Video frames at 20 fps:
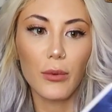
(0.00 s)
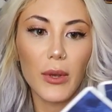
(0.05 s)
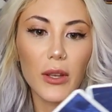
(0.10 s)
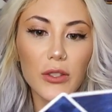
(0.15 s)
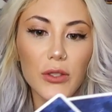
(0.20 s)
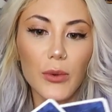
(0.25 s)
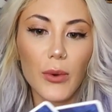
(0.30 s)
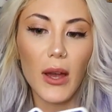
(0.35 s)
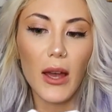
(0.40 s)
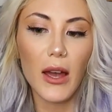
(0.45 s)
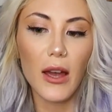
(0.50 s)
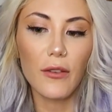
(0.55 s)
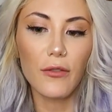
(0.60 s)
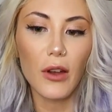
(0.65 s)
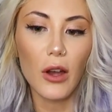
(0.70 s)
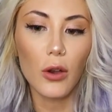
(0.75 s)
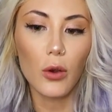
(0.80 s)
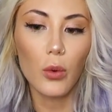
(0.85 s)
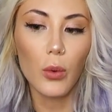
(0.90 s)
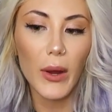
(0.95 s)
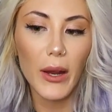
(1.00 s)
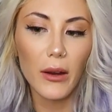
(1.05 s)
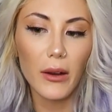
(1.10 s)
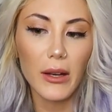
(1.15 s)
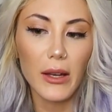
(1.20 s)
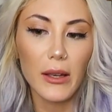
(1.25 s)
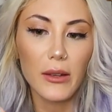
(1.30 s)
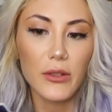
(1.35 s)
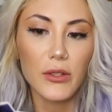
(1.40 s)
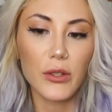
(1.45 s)
We also have
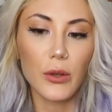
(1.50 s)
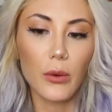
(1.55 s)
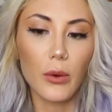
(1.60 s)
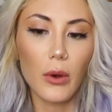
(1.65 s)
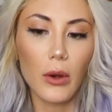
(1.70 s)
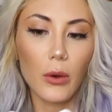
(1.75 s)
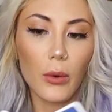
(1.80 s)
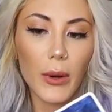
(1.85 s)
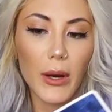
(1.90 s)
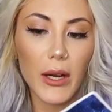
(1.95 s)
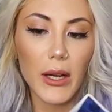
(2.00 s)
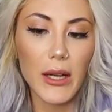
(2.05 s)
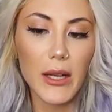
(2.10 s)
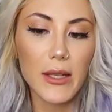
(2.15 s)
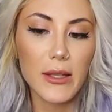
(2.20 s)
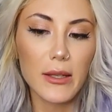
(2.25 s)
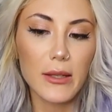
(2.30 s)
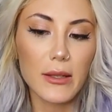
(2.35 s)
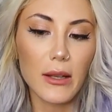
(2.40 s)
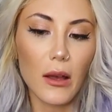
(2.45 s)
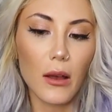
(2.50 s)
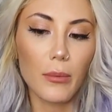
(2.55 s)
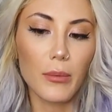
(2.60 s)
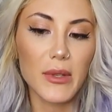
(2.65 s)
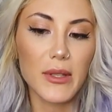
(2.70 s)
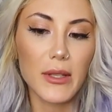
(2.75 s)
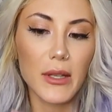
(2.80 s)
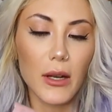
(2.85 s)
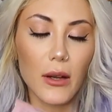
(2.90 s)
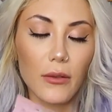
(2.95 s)
Aquarius. So Aquarius is
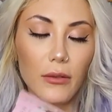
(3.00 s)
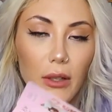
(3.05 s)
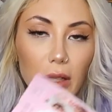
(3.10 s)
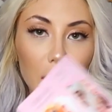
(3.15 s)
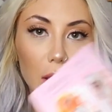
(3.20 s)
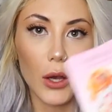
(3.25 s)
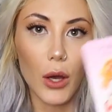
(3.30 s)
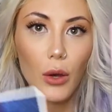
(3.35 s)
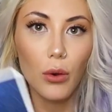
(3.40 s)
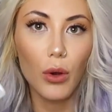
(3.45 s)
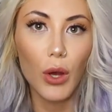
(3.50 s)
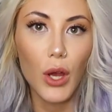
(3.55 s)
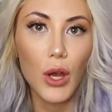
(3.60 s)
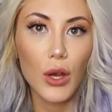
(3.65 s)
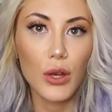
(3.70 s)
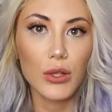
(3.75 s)
opposite of Leo.